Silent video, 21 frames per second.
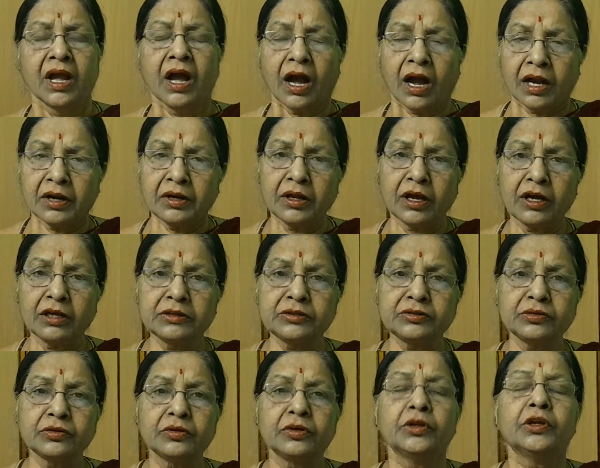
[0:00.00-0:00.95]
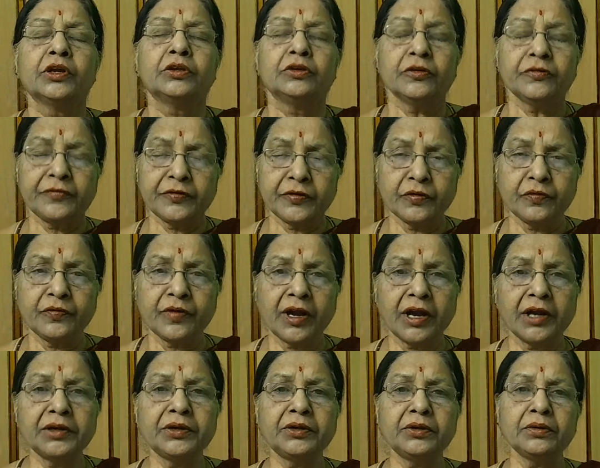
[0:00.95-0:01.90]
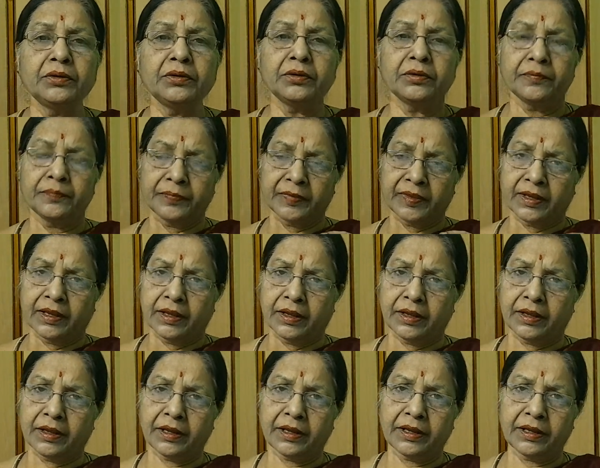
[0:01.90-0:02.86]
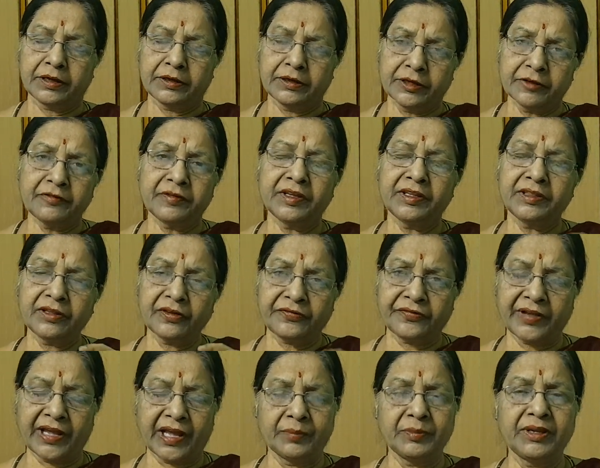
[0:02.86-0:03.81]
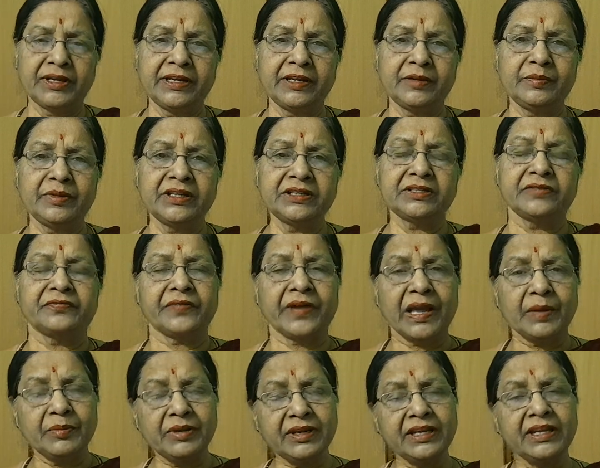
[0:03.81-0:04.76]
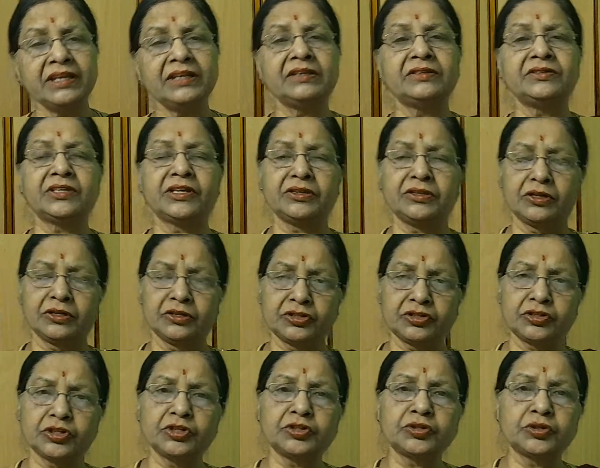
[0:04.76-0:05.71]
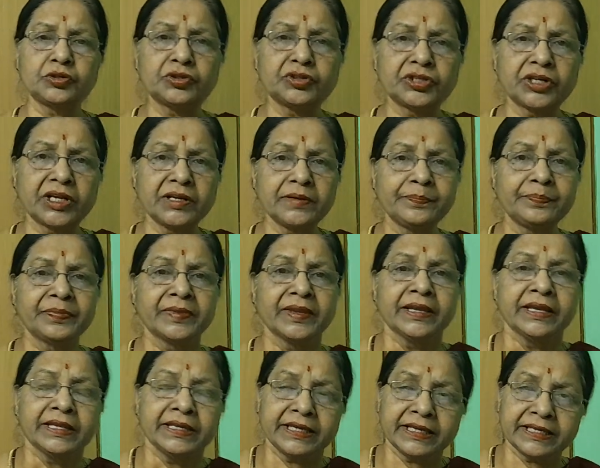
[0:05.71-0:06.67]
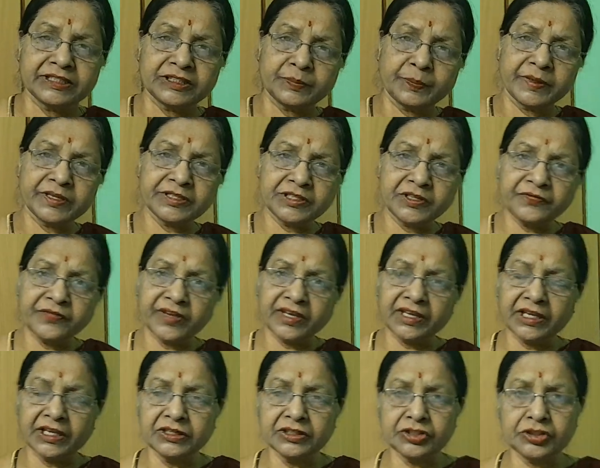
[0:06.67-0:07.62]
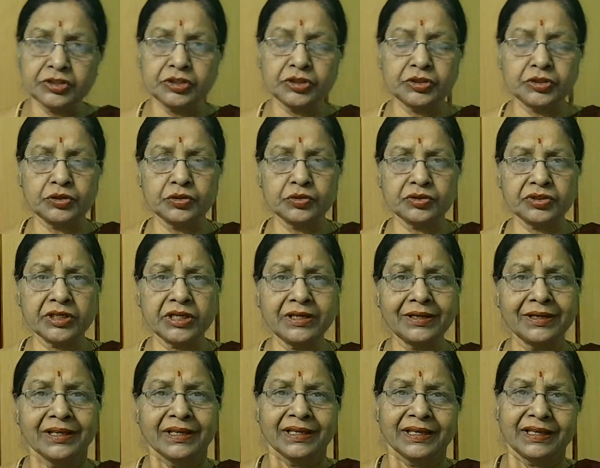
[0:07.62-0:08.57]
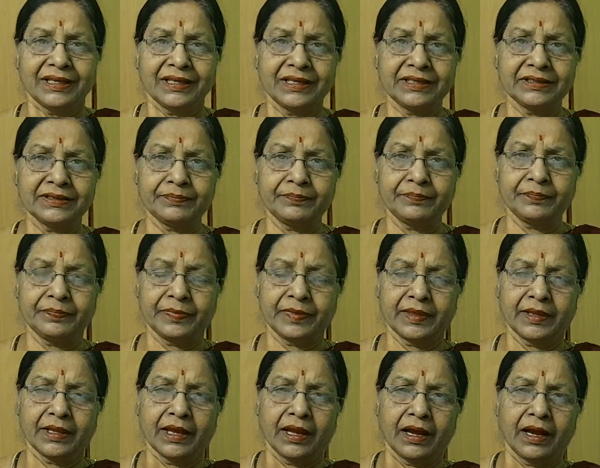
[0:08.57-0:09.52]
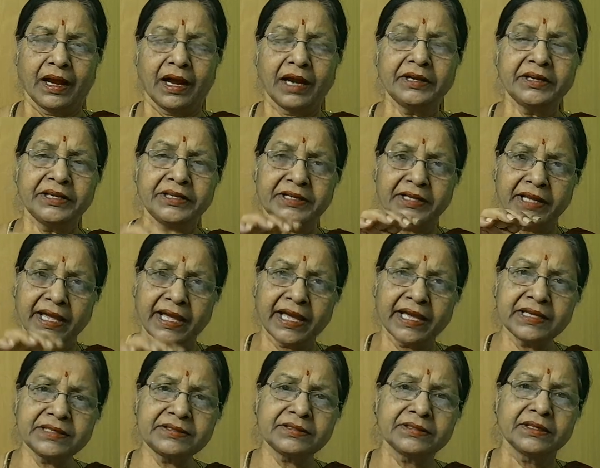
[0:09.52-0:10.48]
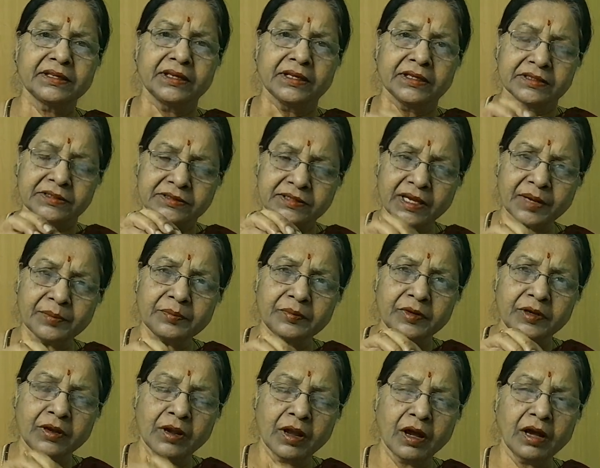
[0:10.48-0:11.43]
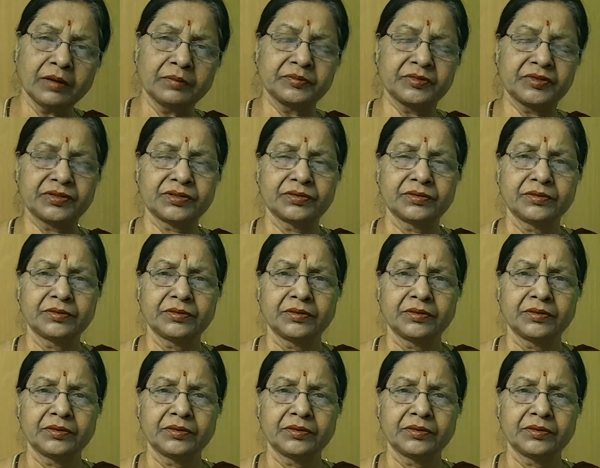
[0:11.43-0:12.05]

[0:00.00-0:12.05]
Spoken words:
And also if you want to live in the family, means family is a institution, a specific institution, and it has some norms.